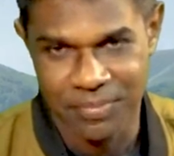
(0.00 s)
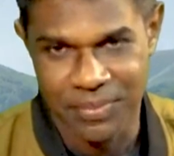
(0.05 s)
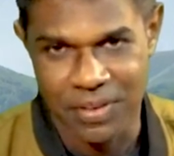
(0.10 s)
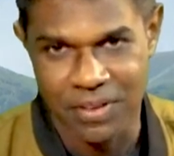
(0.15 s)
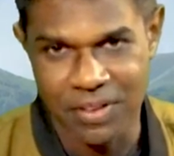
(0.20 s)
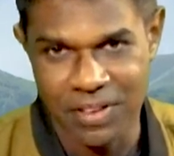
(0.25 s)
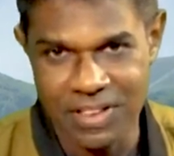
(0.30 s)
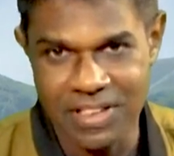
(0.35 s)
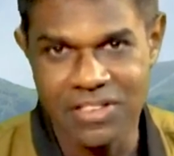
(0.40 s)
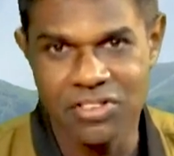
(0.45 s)

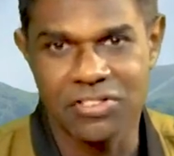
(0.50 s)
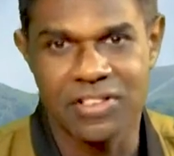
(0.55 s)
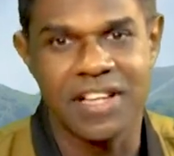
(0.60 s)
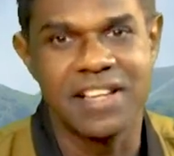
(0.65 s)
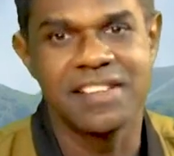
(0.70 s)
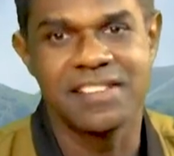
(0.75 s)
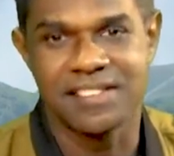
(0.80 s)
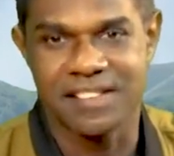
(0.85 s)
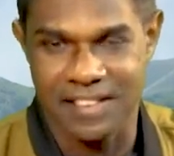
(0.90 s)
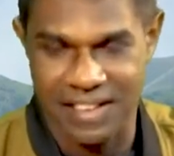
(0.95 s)
All these
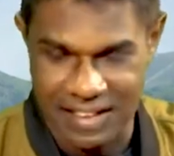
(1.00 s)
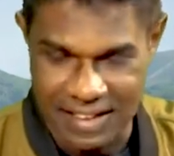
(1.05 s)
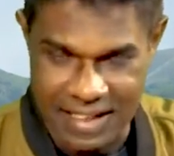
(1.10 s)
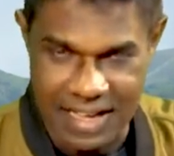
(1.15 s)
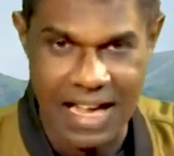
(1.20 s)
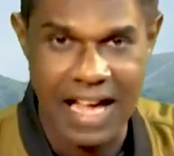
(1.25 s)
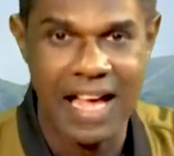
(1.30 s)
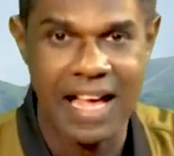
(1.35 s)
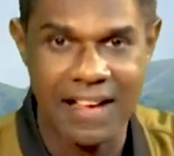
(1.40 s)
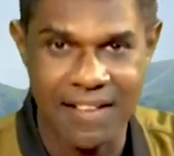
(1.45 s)
sites
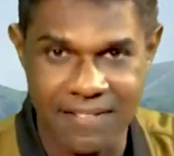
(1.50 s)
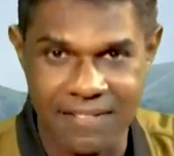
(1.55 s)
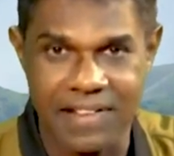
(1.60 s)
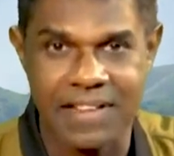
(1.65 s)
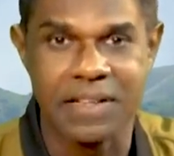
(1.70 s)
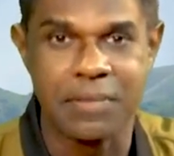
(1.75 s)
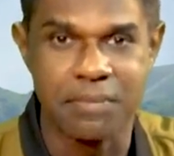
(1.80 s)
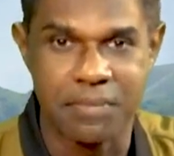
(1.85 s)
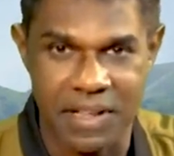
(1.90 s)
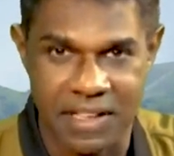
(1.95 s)
have
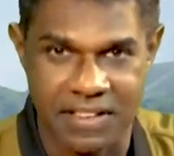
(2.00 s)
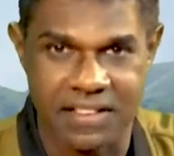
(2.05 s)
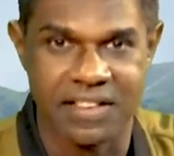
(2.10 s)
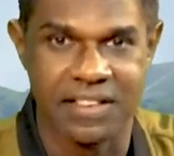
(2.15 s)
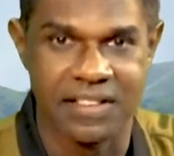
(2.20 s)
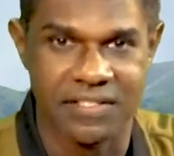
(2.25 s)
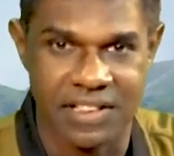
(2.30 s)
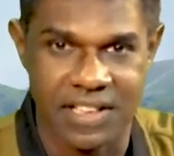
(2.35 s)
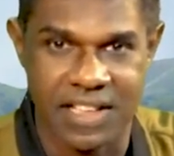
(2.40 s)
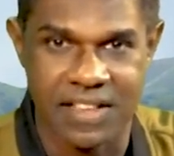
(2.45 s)
an impact
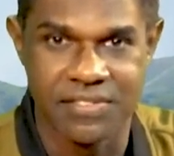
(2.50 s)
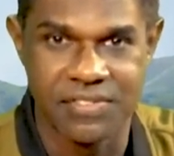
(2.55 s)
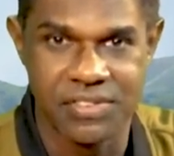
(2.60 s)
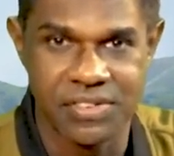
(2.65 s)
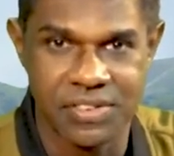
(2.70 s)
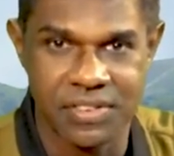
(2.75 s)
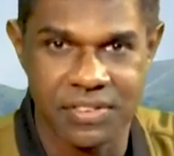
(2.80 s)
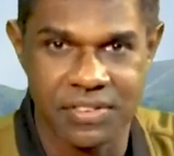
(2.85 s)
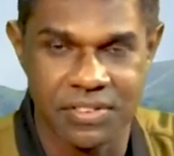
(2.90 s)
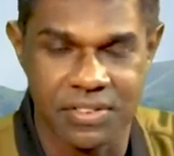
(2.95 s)
in our
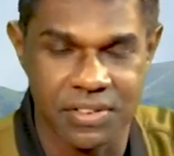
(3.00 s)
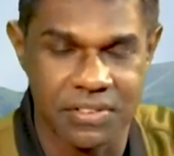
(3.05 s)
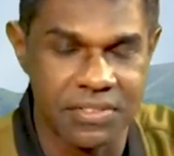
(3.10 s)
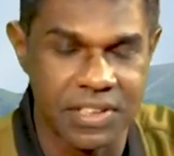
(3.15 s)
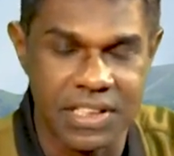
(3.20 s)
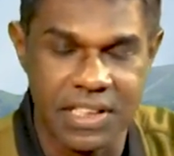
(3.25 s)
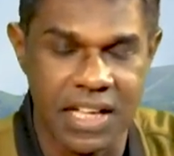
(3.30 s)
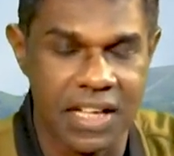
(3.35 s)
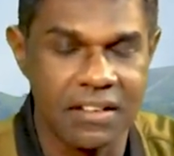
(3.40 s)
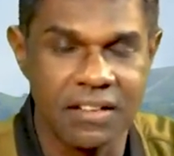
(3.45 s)
lives, but
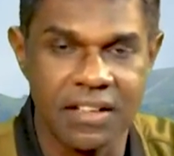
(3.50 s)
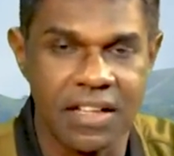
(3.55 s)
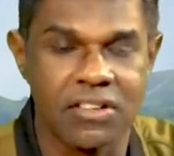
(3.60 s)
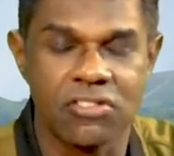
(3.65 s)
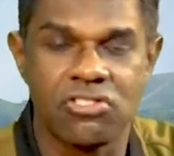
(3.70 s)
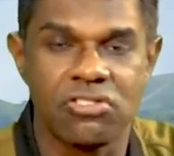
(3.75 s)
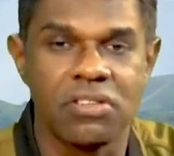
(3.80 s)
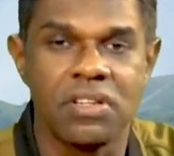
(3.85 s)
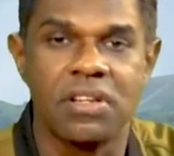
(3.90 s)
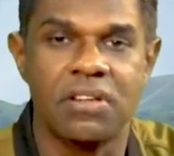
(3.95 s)
we cannot
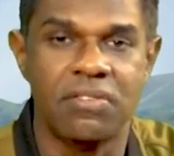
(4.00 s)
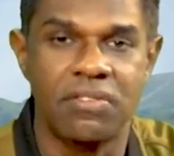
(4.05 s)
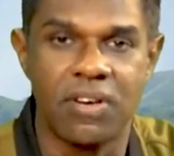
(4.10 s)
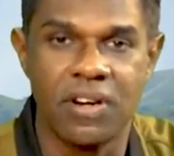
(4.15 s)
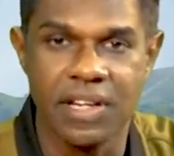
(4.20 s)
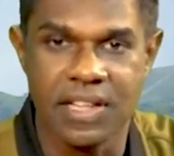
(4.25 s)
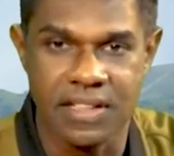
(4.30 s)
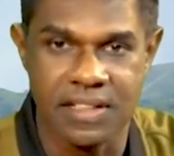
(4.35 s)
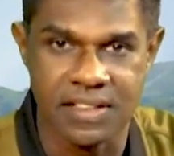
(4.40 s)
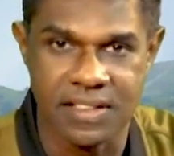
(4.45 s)
actually
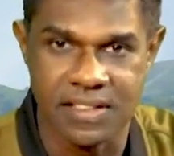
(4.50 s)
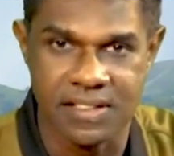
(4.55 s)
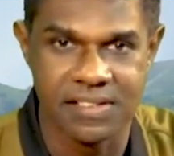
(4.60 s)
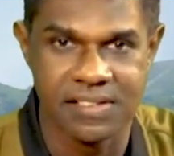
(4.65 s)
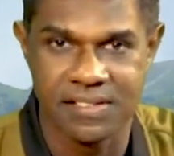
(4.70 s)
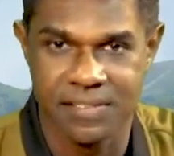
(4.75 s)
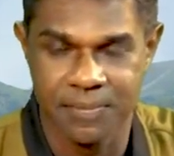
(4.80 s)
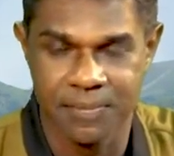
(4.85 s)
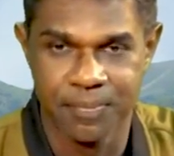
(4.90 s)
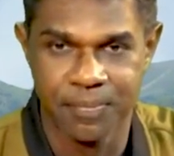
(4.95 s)
avoid these.
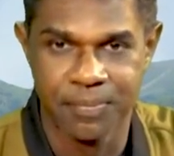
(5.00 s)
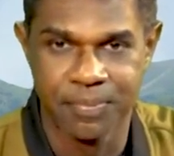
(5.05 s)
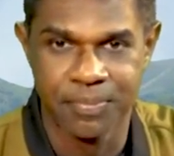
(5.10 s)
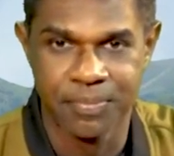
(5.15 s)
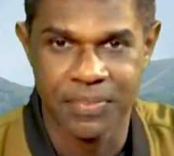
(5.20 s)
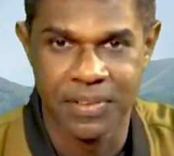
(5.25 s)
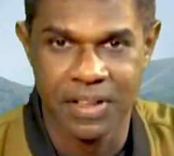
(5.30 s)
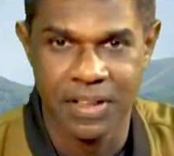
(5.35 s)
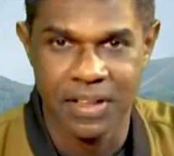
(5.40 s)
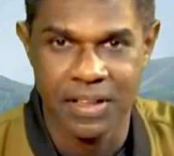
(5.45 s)

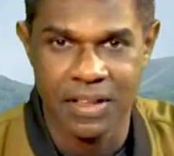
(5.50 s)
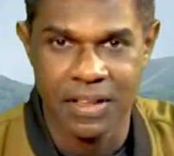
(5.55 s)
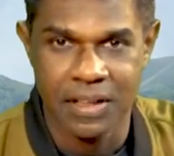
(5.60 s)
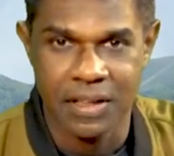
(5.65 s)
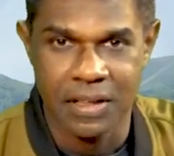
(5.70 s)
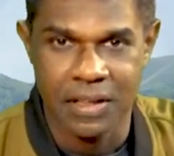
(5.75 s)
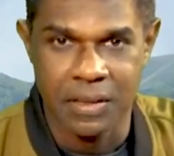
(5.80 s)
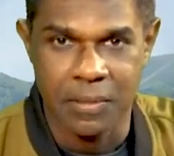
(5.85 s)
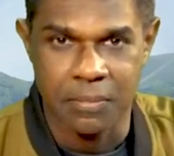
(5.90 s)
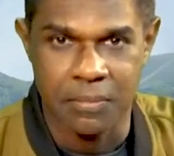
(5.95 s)

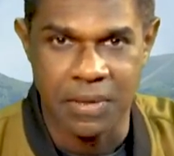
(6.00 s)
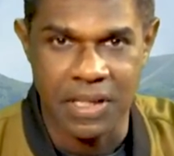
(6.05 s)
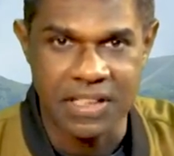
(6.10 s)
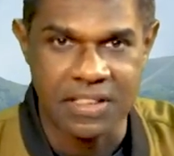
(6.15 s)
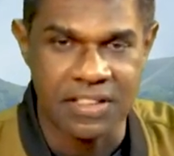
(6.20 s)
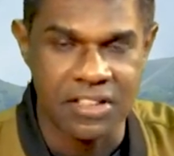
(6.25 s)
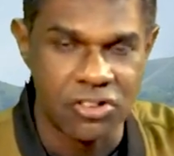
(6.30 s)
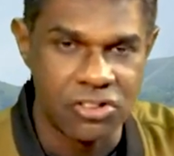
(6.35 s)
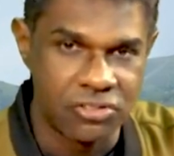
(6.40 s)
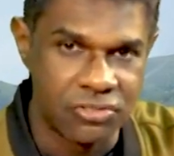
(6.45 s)

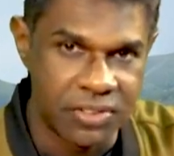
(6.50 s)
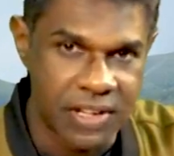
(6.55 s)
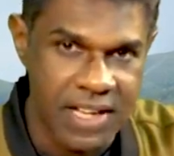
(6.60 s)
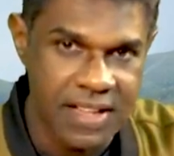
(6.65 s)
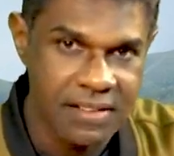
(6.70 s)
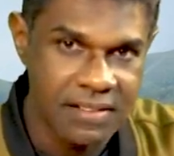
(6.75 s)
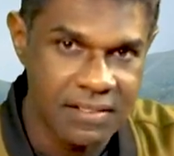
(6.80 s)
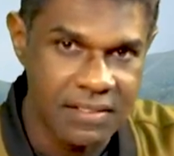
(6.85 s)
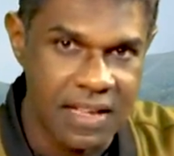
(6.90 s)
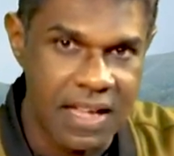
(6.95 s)
But the
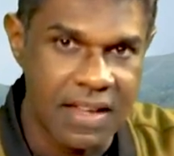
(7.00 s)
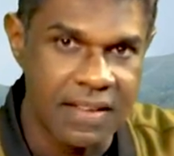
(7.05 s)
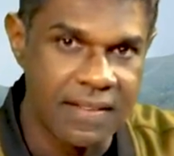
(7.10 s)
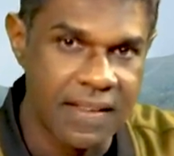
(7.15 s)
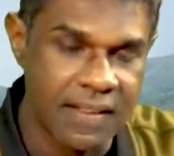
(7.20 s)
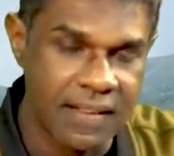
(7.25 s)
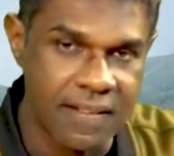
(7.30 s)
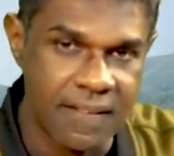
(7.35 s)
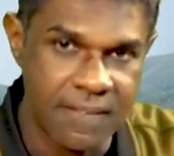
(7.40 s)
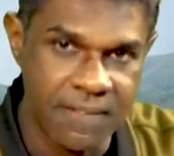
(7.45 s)
strength and
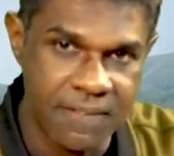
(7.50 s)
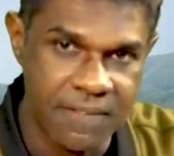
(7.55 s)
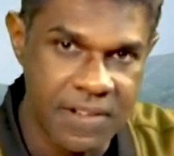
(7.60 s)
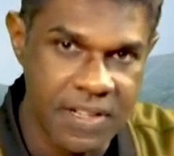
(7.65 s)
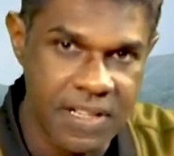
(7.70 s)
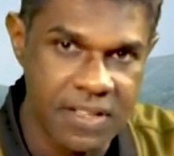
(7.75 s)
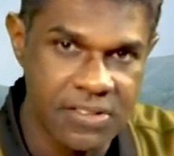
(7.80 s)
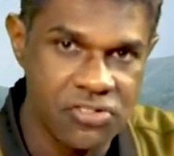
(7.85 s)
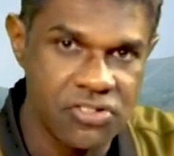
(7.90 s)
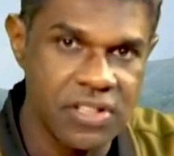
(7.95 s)
the
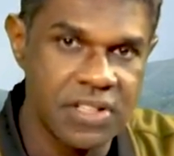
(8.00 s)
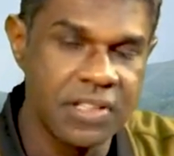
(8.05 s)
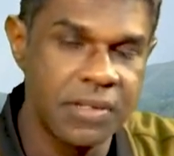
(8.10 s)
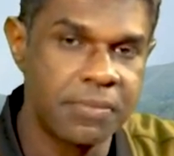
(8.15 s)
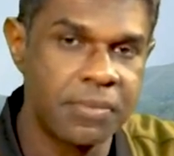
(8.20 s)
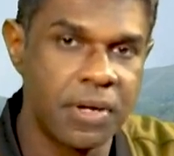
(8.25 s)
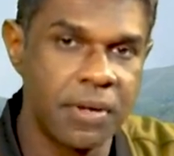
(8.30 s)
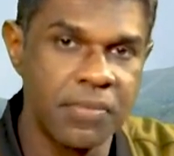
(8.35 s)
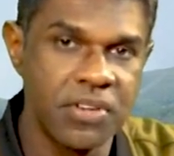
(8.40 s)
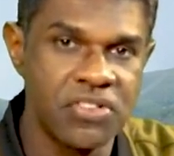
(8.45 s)
confidence and the
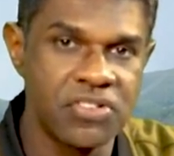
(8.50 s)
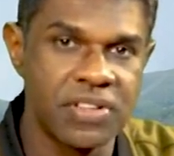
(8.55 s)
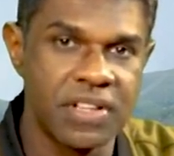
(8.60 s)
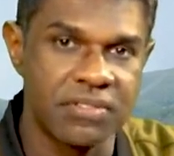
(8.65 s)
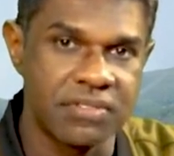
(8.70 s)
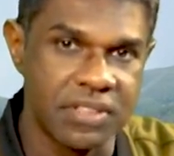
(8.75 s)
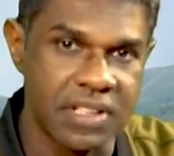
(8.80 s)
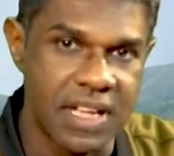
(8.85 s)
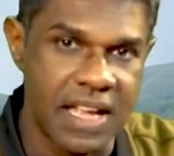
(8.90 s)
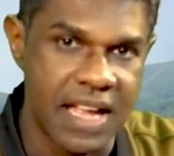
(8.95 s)
promise
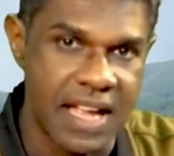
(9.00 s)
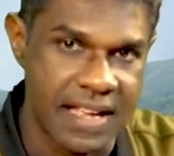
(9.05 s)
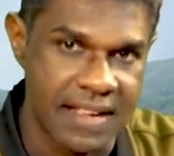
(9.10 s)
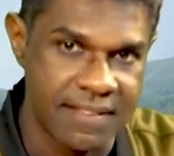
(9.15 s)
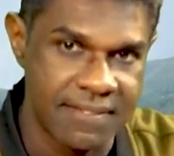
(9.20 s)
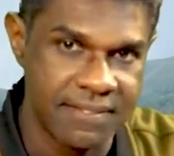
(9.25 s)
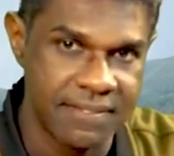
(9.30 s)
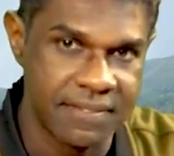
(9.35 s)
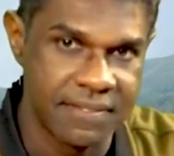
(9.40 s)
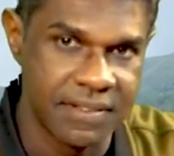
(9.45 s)
that we
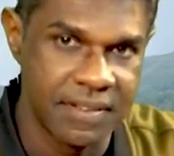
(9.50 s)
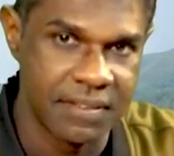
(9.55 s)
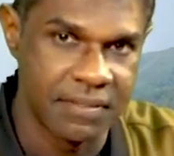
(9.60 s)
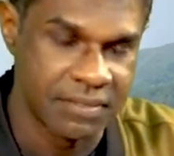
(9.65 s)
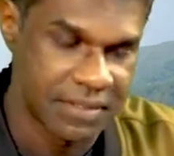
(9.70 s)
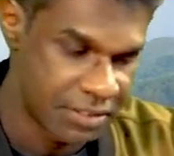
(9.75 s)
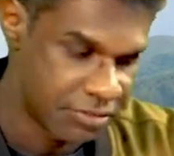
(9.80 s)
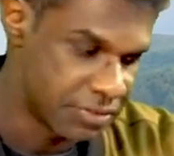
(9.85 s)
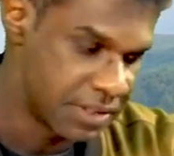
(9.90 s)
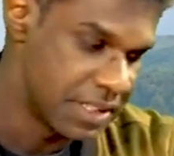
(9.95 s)
have,
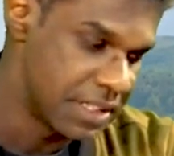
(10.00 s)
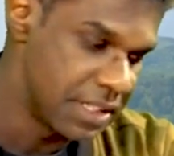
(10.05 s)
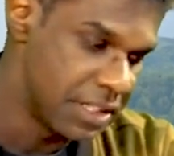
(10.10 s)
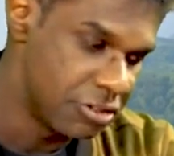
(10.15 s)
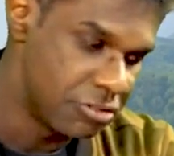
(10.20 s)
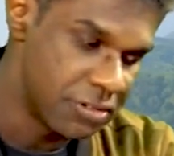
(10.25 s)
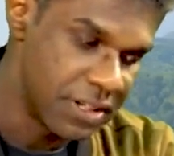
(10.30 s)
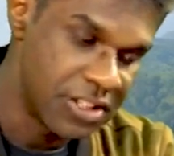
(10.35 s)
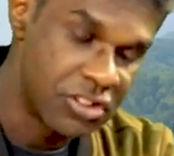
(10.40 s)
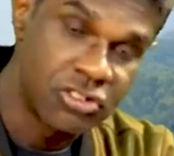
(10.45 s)
that we
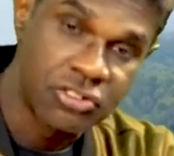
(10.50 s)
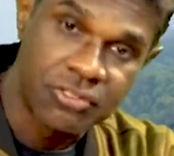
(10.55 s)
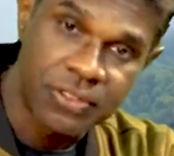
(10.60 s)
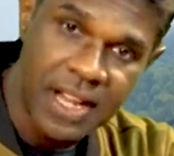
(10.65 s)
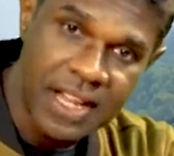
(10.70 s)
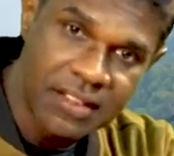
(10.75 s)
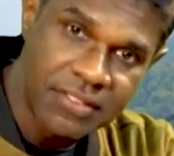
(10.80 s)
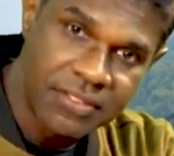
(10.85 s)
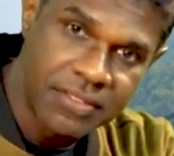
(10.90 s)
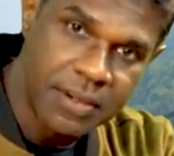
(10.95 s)
need to
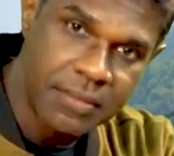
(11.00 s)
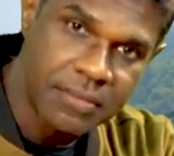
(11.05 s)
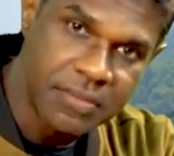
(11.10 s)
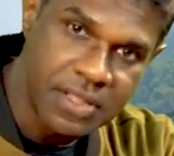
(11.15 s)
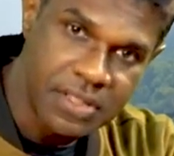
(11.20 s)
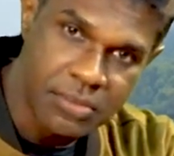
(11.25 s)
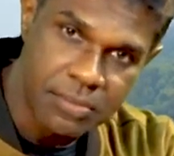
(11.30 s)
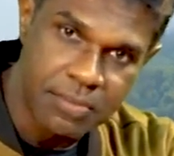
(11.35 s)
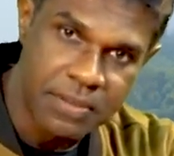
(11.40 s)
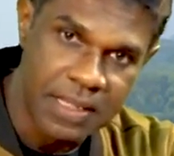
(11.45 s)
extract from
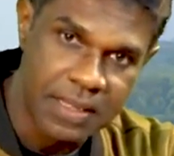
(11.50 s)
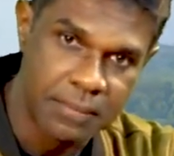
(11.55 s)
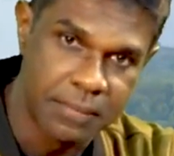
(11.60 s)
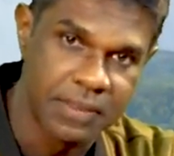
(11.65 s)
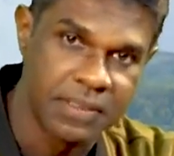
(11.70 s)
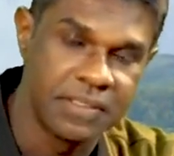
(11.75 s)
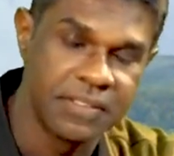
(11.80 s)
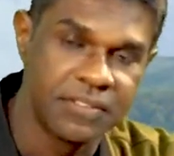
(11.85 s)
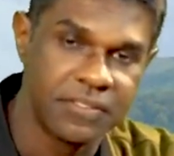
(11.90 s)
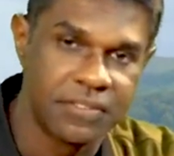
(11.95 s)
this
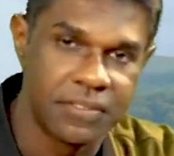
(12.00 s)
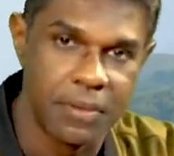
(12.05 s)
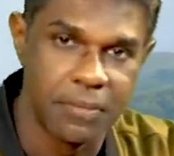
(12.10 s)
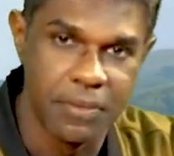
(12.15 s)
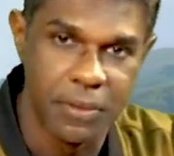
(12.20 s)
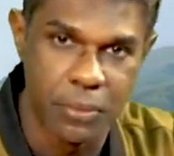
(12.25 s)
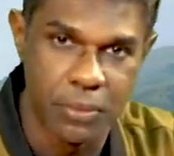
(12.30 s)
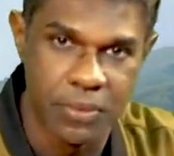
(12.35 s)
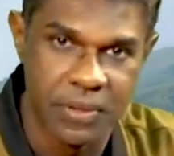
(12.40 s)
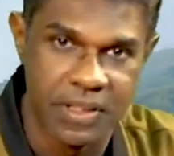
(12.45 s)
Bible,
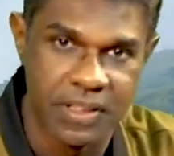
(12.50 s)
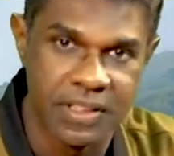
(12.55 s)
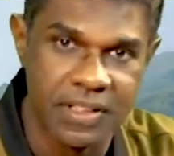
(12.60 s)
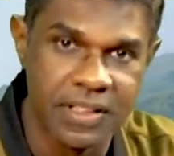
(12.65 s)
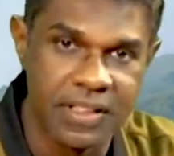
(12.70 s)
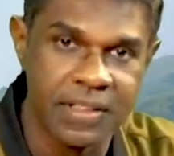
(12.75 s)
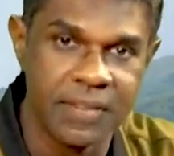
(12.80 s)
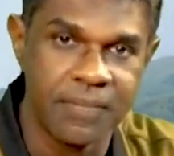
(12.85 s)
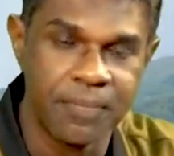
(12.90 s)
from the Word,